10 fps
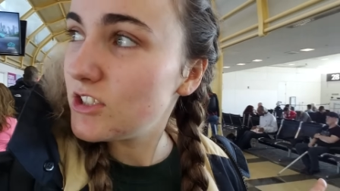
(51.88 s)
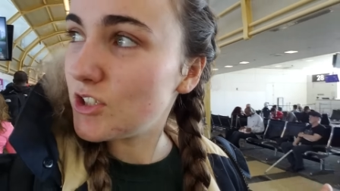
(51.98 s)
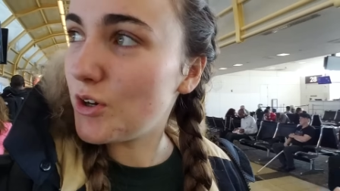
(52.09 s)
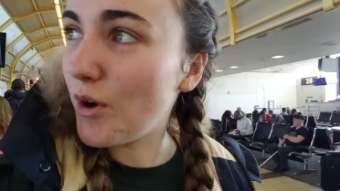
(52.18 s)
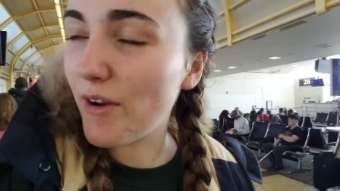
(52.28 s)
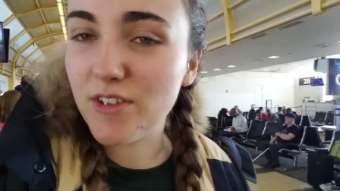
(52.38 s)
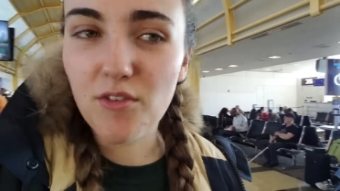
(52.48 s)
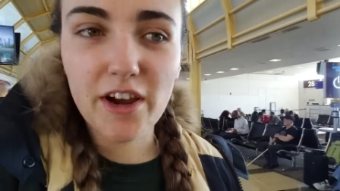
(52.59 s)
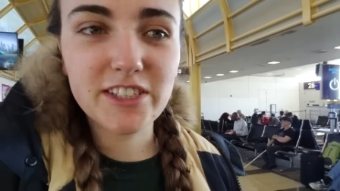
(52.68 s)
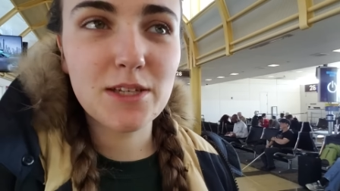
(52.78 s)
So I've
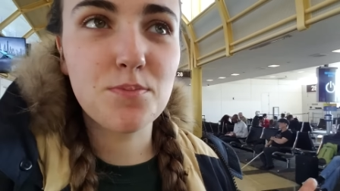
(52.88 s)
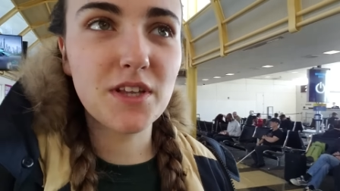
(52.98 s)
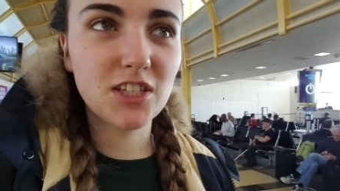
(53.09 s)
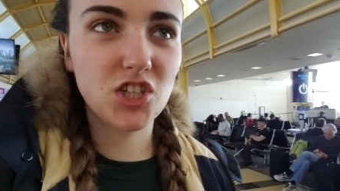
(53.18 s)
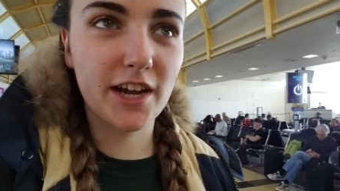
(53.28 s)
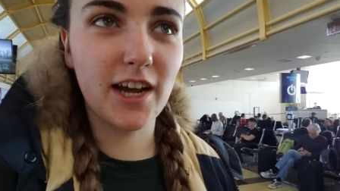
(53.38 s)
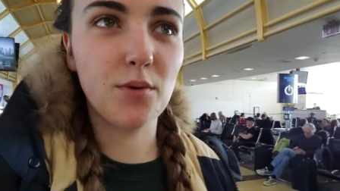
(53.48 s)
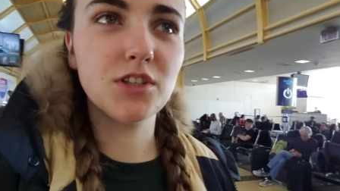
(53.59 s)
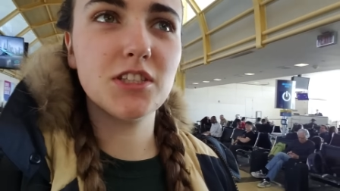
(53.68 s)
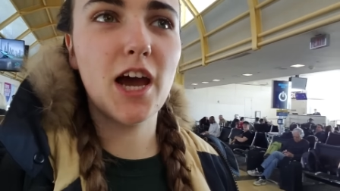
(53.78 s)
never actually been to China. I
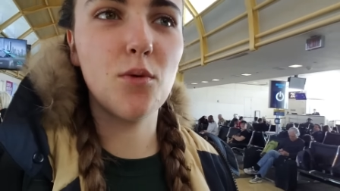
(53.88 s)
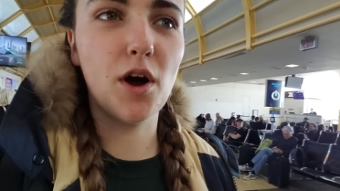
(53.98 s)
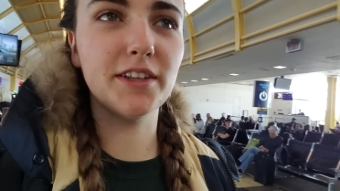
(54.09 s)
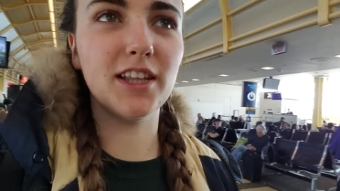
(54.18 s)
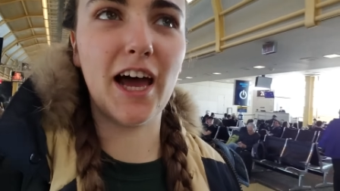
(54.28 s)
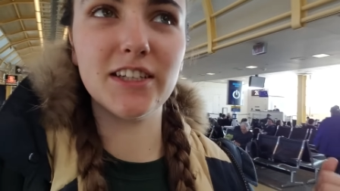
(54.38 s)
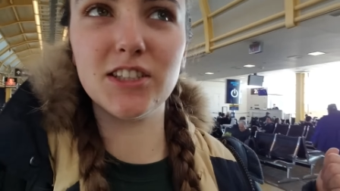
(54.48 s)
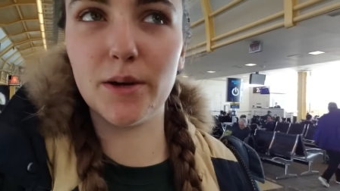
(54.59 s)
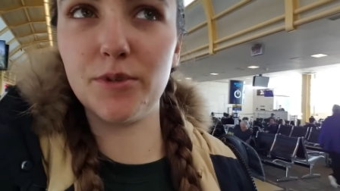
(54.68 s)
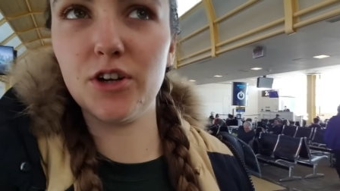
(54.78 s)
went to Taiwan last
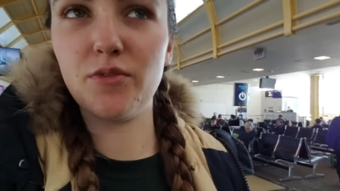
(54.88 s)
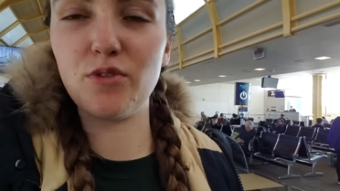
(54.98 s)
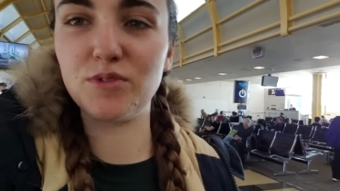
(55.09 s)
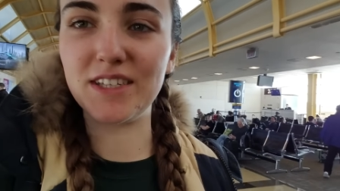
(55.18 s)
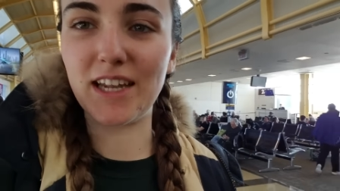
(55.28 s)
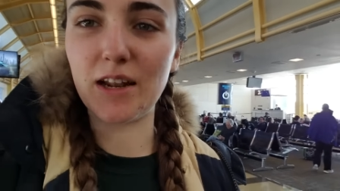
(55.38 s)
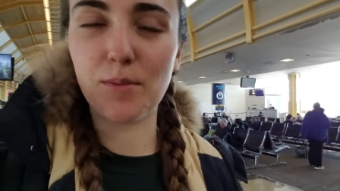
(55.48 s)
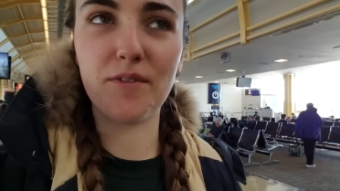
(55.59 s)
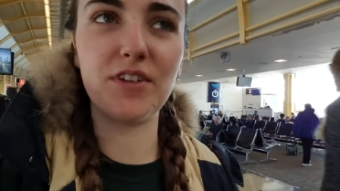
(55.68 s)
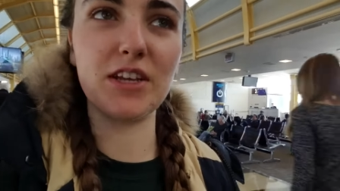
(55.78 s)
summer, if you've seen any of
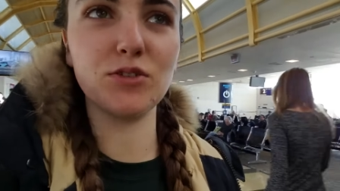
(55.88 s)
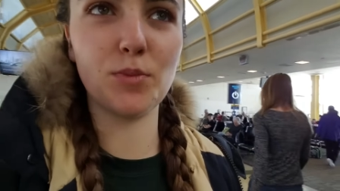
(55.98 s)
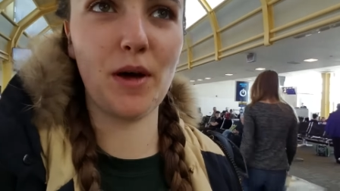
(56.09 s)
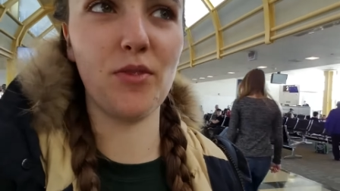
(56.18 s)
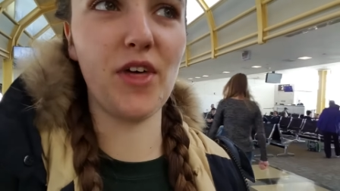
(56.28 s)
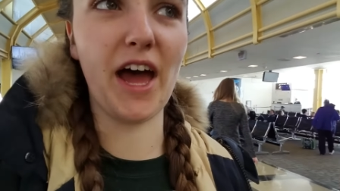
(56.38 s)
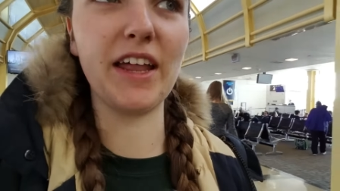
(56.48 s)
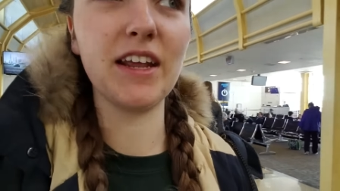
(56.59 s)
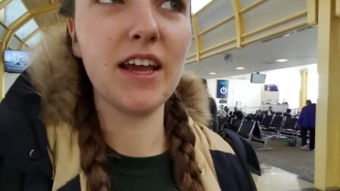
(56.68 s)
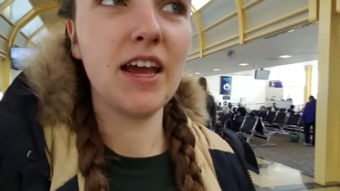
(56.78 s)
my videos about
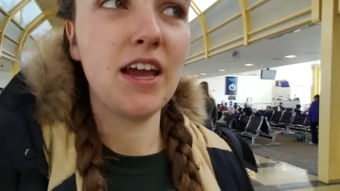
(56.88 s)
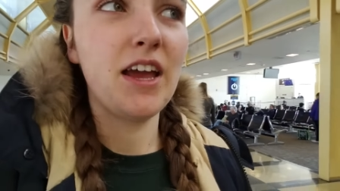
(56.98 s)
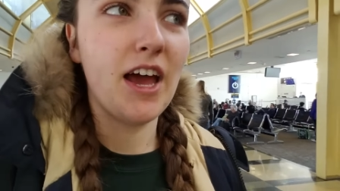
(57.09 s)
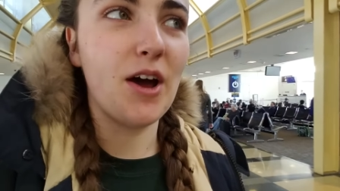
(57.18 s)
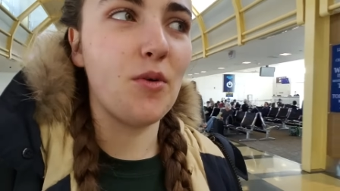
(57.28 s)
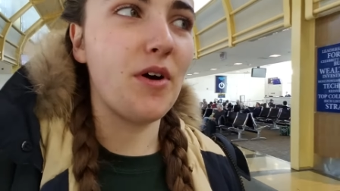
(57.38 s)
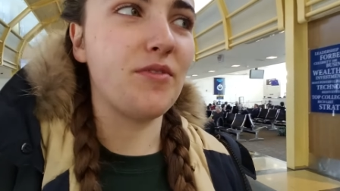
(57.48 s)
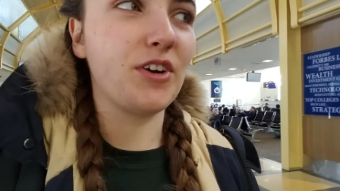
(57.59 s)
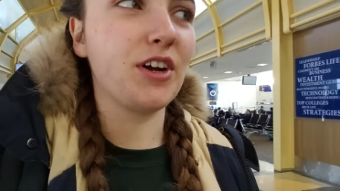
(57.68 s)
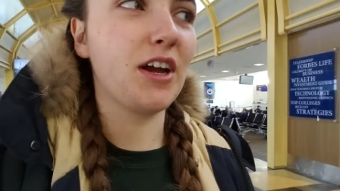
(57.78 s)
that.
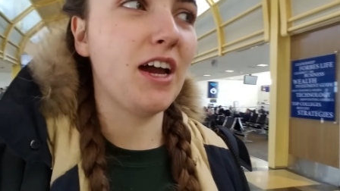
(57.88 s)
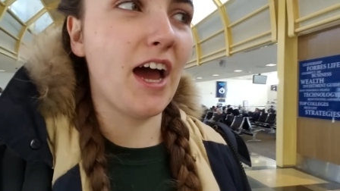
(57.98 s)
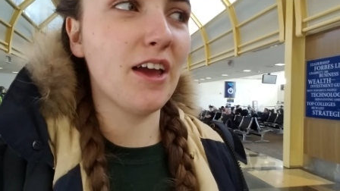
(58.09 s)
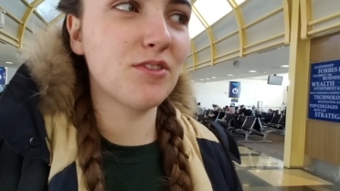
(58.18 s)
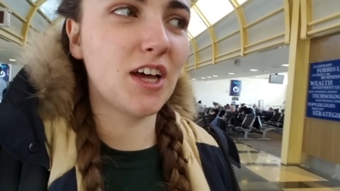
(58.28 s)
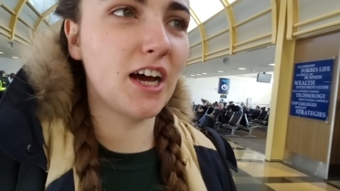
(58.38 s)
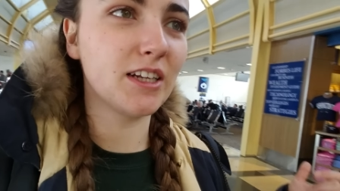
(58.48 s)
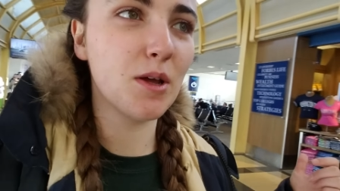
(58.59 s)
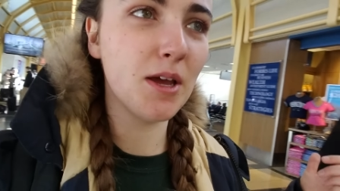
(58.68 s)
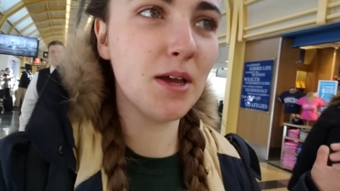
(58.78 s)
However, I've
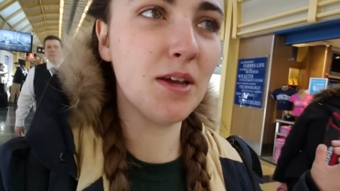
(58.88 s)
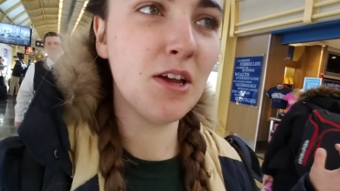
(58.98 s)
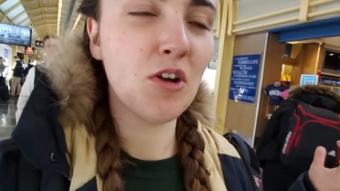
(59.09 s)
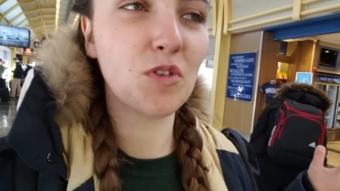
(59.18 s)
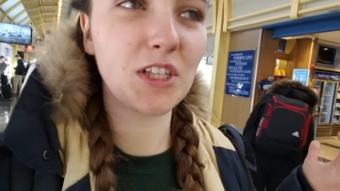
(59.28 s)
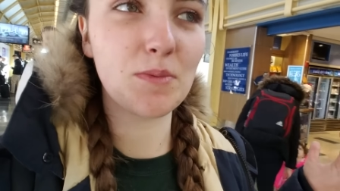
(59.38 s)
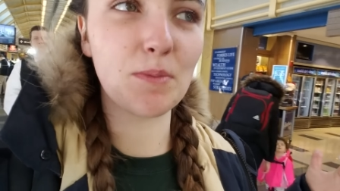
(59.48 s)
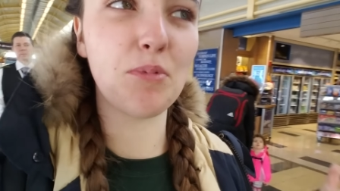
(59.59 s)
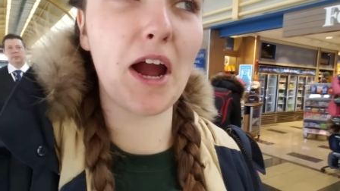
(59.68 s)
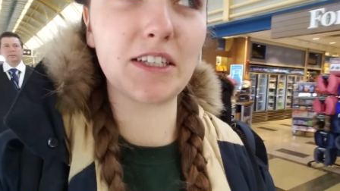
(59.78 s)
not really
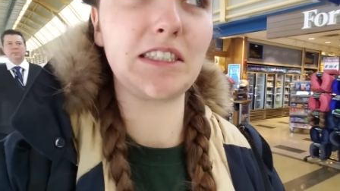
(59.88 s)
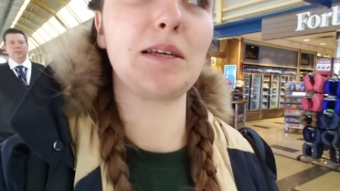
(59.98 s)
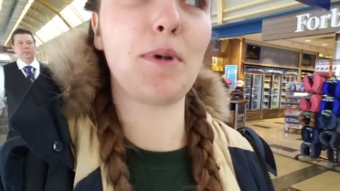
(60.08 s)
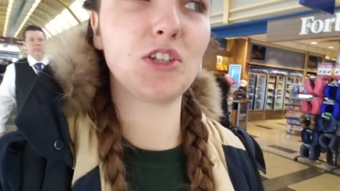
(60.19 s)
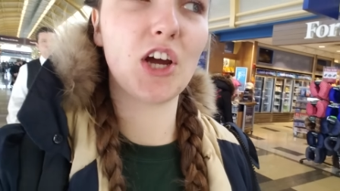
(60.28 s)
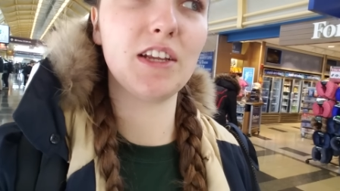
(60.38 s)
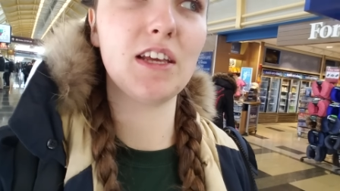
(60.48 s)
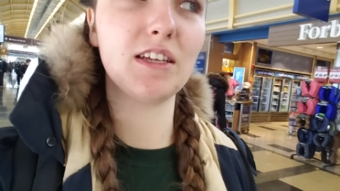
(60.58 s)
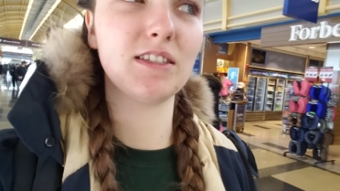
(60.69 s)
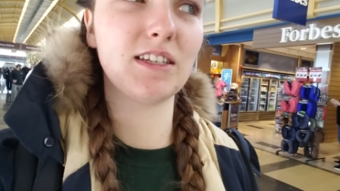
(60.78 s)
been practicing my
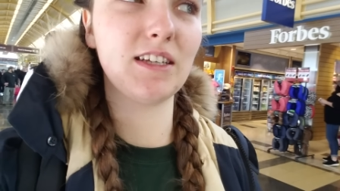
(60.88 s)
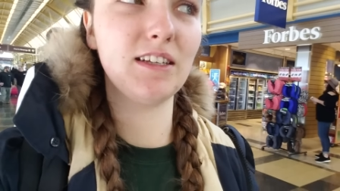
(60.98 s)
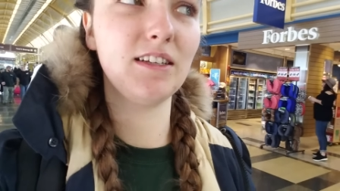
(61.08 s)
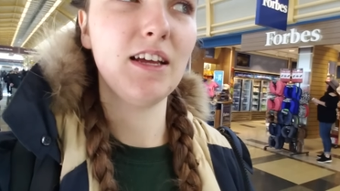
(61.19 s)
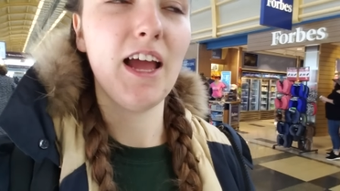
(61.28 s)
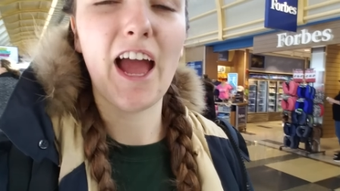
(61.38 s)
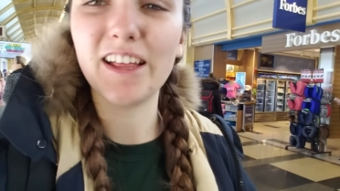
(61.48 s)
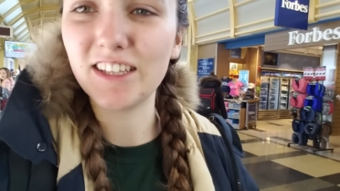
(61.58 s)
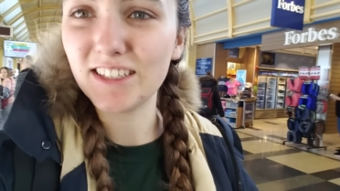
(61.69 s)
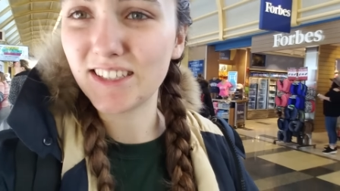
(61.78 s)
Chinese in
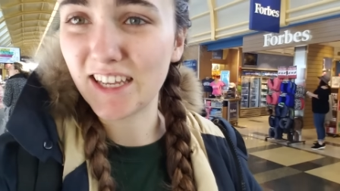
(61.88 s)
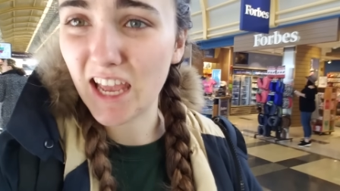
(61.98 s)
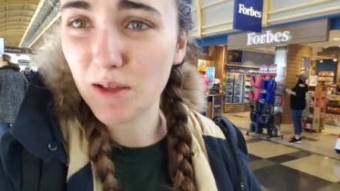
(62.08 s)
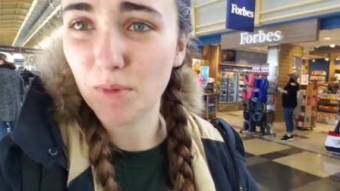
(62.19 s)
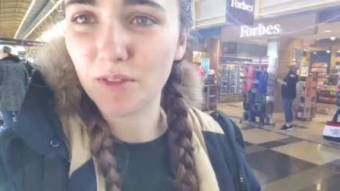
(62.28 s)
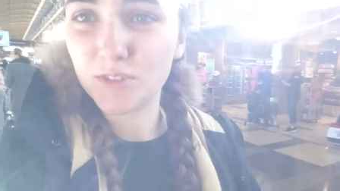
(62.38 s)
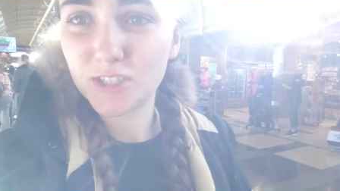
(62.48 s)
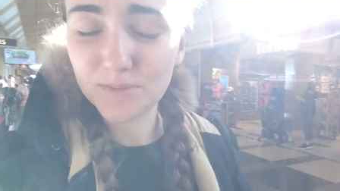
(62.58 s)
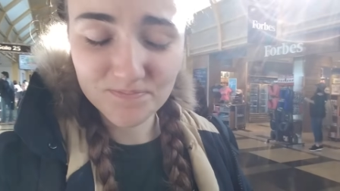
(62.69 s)
at least like eight months,